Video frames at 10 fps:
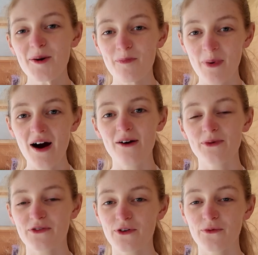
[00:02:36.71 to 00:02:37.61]
but
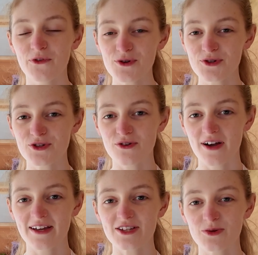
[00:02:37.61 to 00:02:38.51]
we're from Fusion
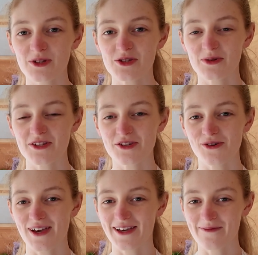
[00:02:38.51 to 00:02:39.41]
Strike in 2022
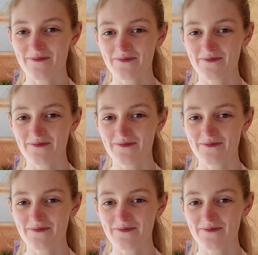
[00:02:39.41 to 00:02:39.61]
here.